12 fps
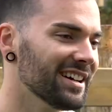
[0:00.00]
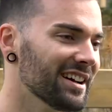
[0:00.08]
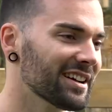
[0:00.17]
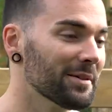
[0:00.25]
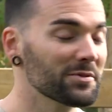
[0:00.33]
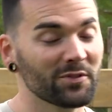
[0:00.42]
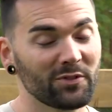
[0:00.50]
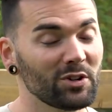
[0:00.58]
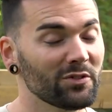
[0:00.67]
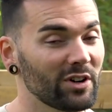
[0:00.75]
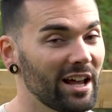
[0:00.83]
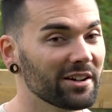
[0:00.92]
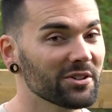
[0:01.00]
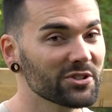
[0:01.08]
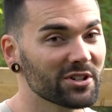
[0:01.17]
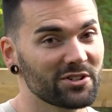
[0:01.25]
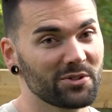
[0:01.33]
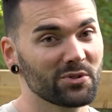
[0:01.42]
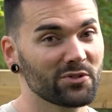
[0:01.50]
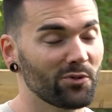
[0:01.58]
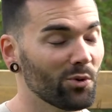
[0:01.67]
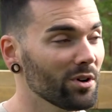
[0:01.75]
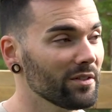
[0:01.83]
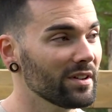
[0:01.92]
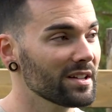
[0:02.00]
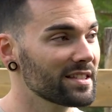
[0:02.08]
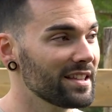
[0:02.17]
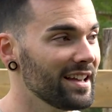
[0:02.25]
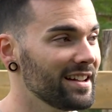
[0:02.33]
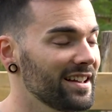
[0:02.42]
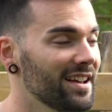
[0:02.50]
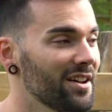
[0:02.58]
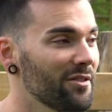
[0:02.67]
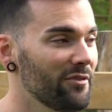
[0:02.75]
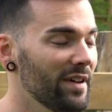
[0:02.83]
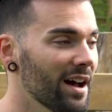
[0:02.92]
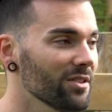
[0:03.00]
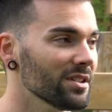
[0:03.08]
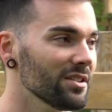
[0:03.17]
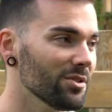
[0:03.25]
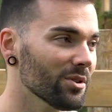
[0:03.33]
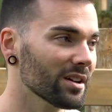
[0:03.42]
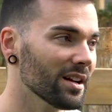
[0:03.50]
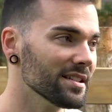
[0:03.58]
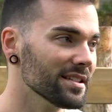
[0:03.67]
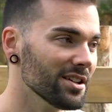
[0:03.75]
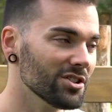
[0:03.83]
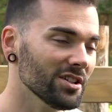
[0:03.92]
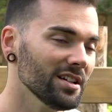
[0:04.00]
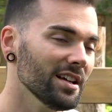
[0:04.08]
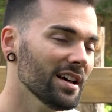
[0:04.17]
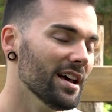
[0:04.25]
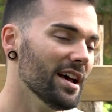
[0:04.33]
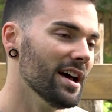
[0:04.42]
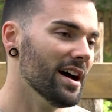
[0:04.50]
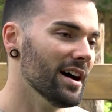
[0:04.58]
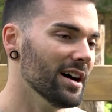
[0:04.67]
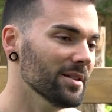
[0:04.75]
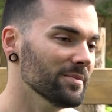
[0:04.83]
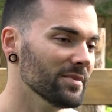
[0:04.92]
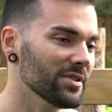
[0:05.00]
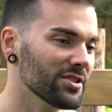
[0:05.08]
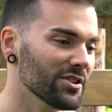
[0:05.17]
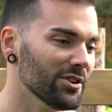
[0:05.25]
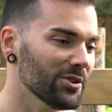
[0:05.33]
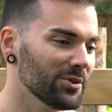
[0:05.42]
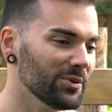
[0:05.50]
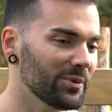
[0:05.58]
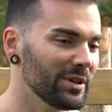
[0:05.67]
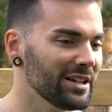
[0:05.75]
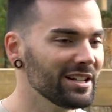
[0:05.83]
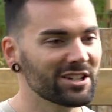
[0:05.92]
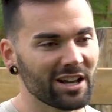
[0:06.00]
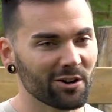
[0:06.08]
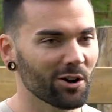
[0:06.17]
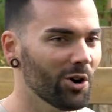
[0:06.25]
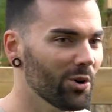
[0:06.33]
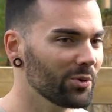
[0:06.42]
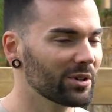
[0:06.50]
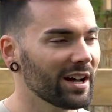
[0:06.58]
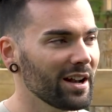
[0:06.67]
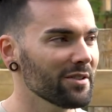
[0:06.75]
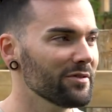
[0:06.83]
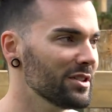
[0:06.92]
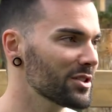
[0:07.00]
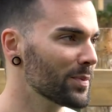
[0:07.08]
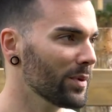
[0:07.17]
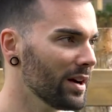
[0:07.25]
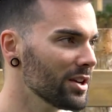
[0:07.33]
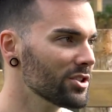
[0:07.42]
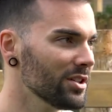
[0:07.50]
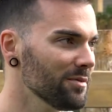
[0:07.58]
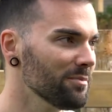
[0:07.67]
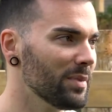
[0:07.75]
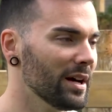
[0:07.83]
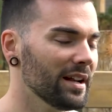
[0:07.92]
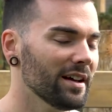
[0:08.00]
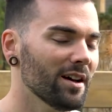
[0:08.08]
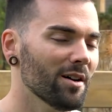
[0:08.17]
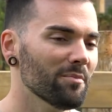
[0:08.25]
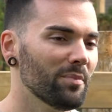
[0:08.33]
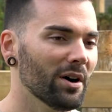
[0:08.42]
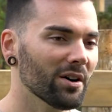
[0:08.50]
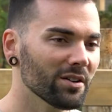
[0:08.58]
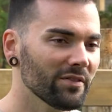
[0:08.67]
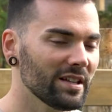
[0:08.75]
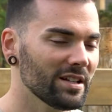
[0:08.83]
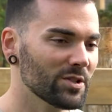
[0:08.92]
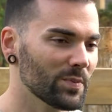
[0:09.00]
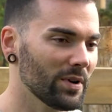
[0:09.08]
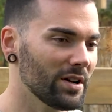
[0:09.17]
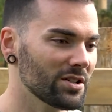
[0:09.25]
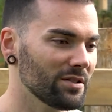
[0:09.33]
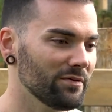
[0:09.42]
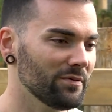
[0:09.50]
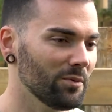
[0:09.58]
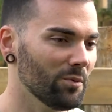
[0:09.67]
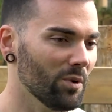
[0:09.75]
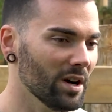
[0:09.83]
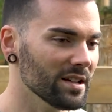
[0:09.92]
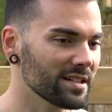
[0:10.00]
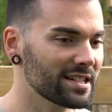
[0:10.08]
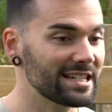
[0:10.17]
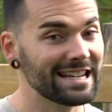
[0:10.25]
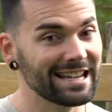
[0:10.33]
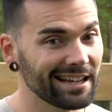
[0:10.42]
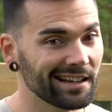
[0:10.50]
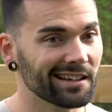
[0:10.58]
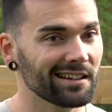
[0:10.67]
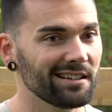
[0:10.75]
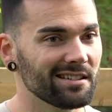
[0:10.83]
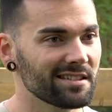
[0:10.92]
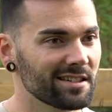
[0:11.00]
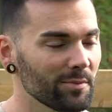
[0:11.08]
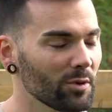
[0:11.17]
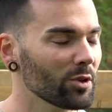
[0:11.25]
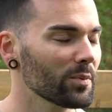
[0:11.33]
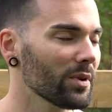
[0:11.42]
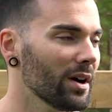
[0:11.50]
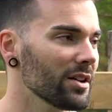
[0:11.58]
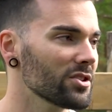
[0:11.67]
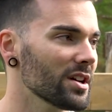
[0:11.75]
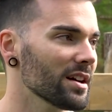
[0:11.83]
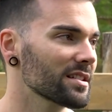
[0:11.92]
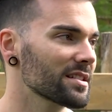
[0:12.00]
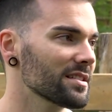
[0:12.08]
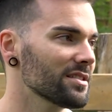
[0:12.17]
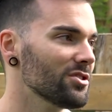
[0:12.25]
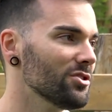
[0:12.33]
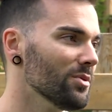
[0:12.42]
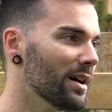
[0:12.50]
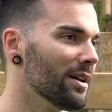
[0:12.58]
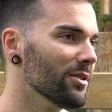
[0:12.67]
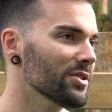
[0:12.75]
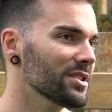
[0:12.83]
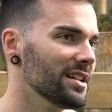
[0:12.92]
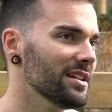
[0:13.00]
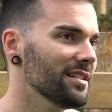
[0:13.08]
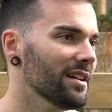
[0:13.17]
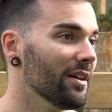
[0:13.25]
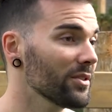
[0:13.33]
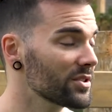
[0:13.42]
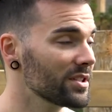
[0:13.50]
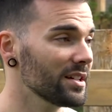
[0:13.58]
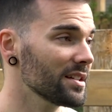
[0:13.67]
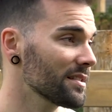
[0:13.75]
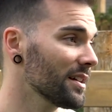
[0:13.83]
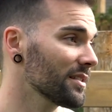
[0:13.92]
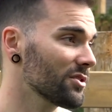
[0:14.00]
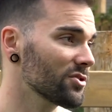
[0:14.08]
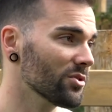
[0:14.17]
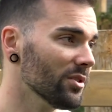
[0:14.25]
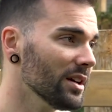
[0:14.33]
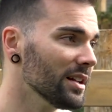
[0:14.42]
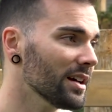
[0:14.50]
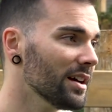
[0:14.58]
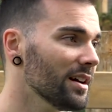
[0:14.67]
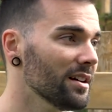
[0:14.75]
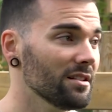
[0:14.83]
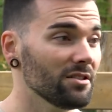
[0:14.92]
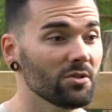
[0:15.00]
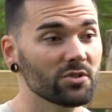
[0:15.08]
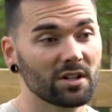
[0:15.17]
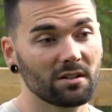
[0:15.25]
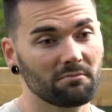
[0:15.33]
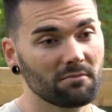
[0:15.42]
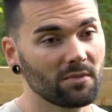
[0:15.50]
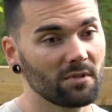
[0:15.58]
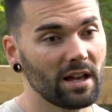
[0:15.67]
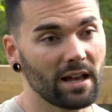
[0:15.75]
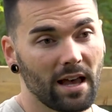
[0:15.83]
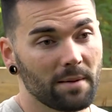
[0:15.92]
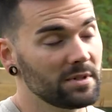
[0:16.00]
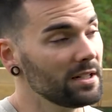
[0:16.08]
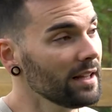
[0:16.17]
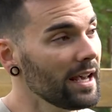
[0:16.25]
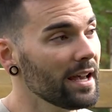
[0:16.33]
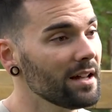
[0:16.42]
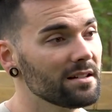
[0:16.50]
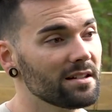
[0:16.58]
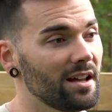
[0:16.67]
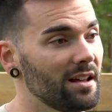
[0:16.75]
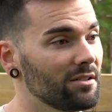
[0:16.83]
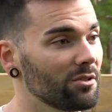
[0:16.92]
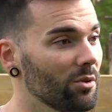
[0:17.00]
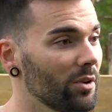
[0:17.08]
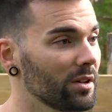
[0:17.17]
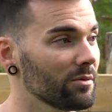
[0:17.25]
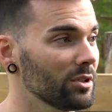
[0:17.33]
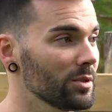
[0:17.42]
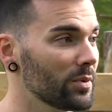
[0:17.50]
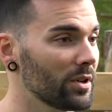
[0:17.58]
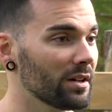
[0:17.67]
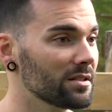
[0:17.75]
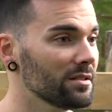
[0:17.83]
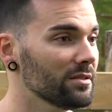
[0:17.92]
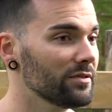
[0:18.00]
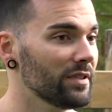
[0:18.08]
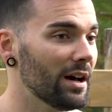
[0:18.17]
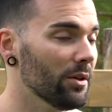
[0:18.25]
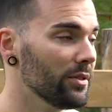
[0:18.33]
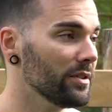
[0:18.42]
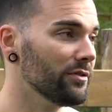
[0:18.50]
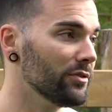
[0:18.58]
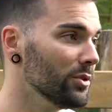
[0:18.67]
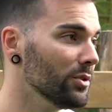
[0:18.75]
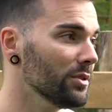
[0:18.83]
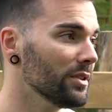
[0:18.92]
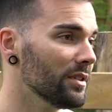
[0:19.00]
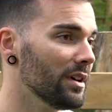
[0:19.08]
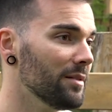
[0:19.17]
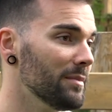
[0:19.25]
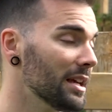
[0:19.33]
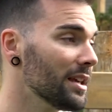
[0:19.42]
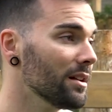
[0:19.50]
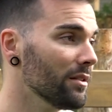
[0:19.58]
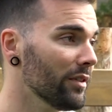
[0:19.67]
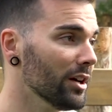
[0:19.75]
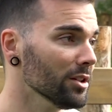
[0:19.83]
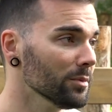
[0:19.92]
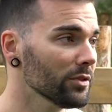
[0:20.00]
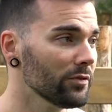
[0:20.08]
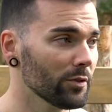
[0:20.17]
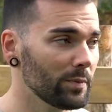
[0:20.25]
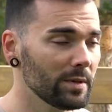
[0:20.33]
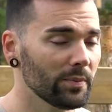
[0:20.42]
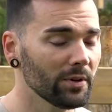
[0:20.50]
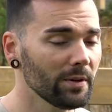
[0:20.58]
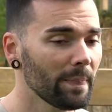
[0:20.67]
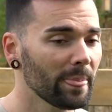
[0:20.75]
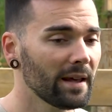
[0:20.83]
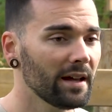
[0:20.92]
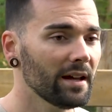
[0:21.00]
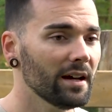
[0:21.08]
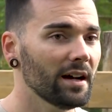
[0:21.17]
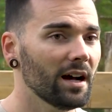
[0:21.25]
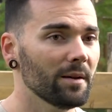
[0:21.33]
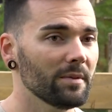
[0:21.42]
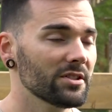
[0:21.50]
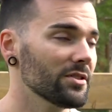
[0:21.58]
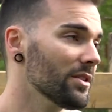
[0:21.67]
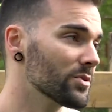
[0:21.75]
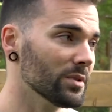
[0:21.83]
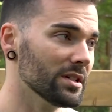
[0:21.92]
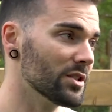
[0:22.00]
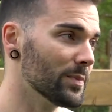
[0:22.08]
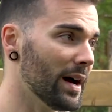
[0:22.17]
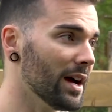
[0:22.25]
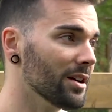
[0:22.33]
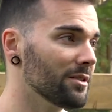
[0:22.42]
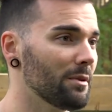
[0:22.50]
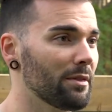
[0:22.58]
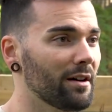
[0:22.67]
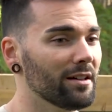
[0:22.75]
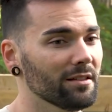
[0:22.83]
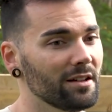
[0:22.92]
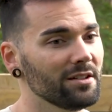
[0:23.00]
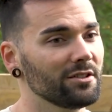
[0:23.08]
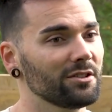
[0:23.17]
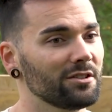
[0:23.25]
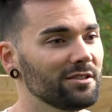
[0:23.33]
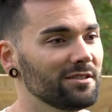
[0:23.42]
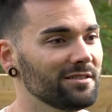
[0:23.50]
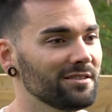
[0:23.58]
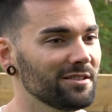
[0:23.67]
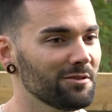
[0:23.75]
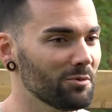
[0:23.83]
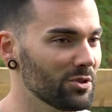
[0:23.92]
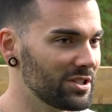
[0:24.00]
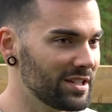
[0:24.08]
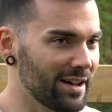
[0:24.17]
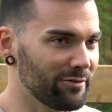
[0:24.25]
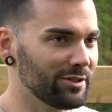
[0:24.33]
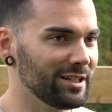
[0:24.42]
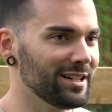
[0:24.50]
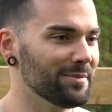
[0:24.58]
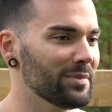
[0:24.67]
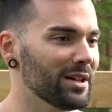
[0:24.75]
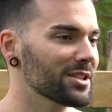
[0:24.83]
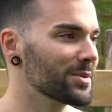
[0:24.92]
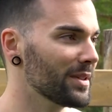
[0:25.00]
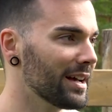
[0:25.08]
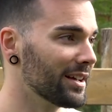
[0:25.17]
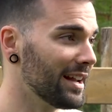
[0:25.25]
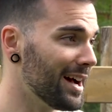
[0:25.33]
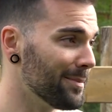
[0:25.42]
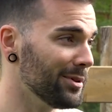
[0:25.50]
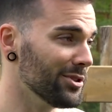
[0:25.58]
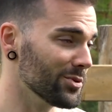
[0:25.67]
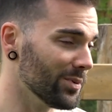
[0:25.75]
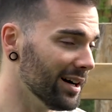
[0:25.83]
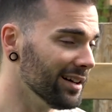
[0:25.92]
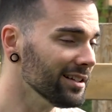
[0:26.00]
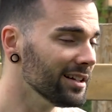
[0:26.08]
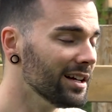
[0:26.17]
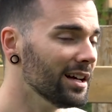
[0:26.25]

It comes from a few different angles because there was 4 of us that founded the organization. So we each had our own kind of inspiration, but part of the inspiration was seeing similar projects to ours in other cities like Detroit, using empty land and growing really productive, healthy food and making it available for people. And so that was really inspiring. We thought London was definitely a place where that could happen as well.